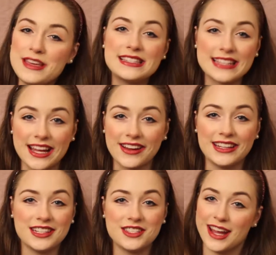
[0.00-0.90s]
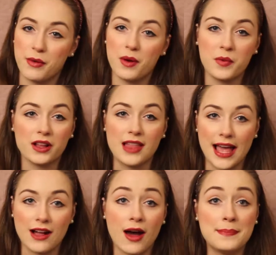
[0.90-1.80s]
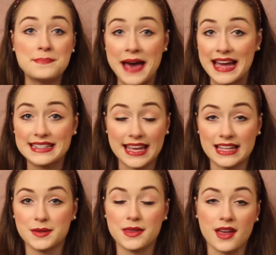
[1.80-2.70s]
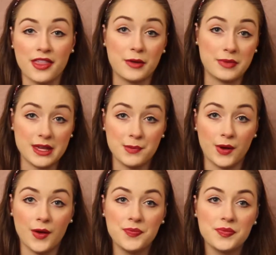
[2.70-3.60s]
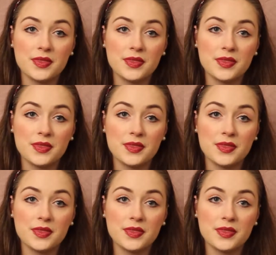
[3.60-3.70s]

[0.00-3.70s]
Scary to share what we're like on bad days with other people.